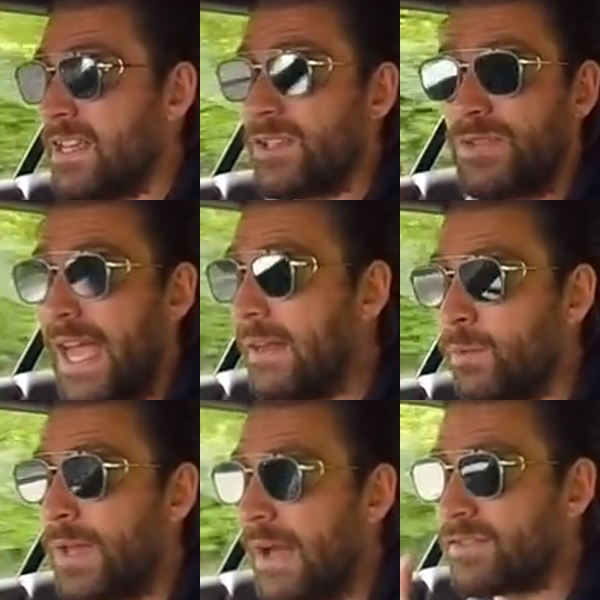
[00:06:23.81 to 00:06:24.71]
So
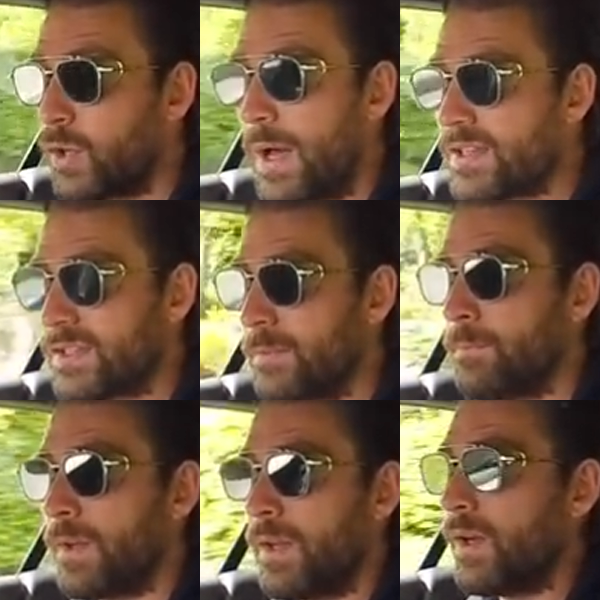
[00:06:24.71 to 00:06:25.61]
then we have to question,
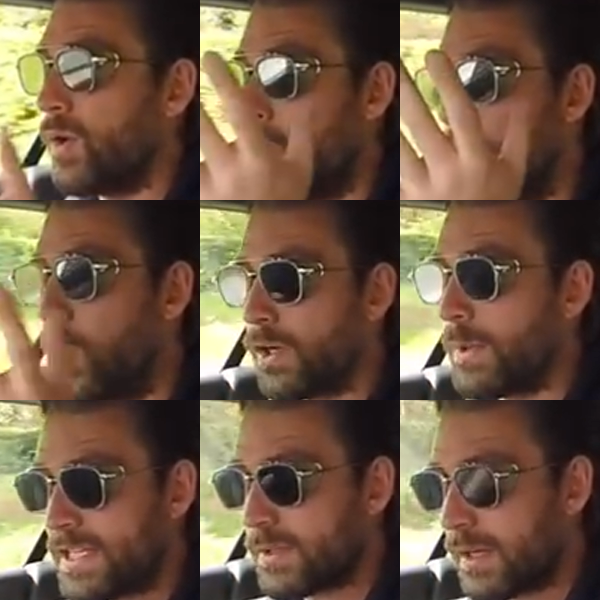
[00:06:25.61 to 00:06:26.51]
what are
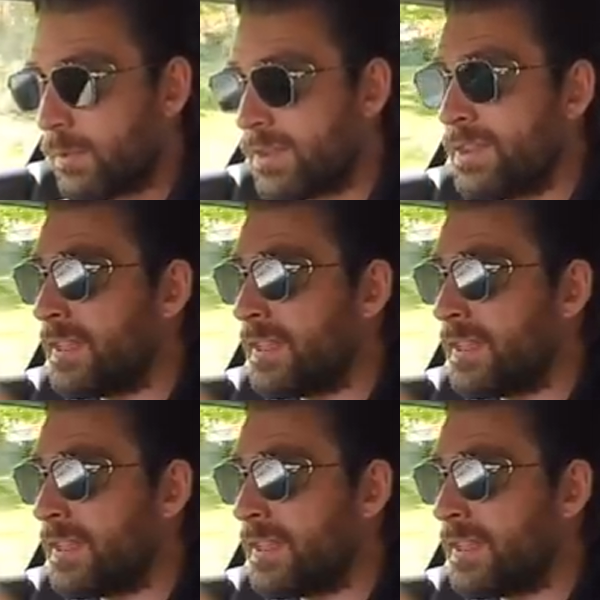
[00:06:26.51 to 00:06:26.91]
we doing with